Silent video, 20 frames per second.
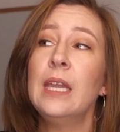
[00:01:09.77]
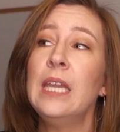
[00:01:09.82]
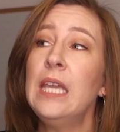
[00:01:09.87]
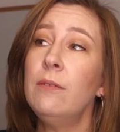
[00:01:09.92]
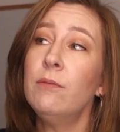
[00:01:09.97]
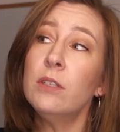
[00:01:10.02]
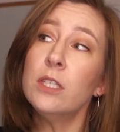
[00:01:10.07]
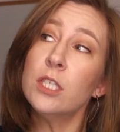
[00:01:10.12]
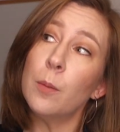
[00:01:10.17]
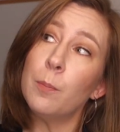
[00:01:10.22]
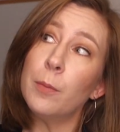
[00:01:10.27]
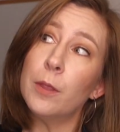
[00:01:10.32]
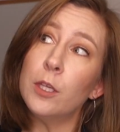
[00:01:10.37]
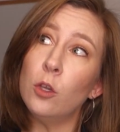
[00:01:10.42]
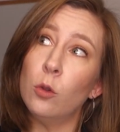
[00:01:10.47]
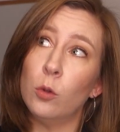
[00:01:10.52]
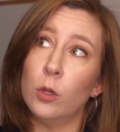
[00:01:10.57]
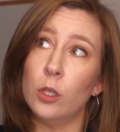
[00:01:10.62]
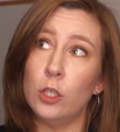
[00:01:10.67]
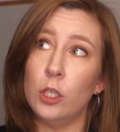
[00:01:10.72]
even something
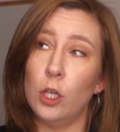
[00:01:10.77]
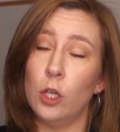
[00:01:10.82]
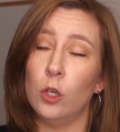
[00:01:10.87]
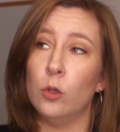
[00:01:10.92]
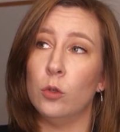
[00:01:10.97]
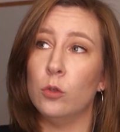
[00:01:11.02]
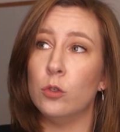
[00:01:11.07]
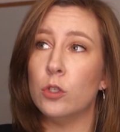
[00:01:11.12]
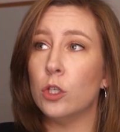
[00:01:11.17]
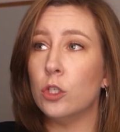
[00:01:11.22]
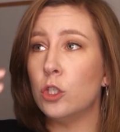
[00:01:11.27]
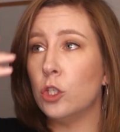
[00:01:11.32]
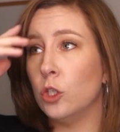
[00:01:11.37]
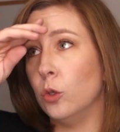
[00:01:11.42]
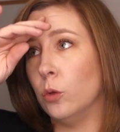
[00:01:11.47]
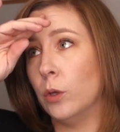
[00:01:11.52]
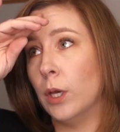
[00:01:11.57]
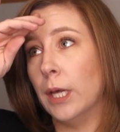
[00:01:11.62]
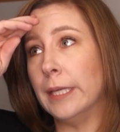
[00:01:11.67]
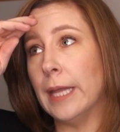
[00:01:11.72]
you could use
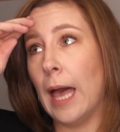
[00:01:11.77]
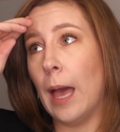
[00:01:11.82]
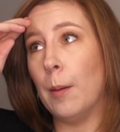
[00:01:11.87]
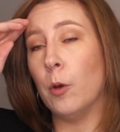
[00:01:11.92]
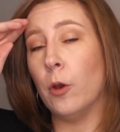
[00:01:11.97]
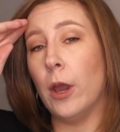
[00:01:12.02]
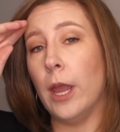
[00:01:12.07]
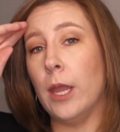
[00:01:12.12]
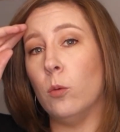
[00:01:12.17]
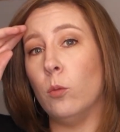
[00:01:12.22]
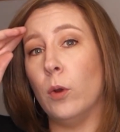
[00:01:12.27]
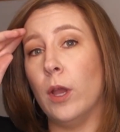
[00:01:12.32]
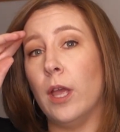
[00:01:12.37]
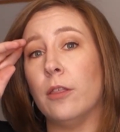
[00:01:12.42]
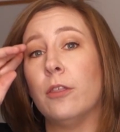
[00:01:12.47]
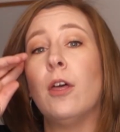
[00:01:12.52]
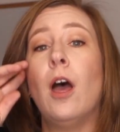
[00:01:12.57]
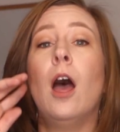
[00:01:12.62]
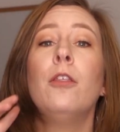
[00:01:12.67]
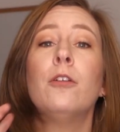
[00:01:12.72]
to collaborate
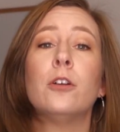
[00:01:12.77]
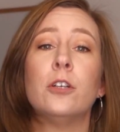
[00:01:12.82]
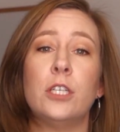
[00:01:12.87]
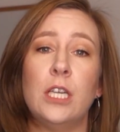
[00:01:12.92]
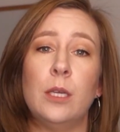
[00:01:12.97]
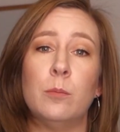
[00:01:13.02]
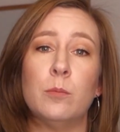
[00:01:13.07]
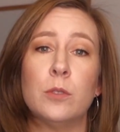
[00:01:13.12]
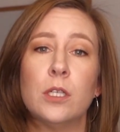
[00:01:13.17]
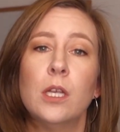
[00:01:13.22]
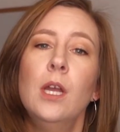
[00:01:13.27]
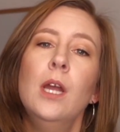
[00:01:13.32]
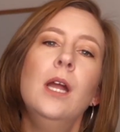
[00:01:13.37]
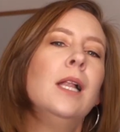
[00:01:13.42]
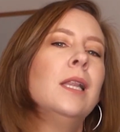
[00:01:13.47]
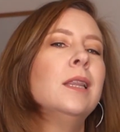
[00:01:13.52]
with other teams.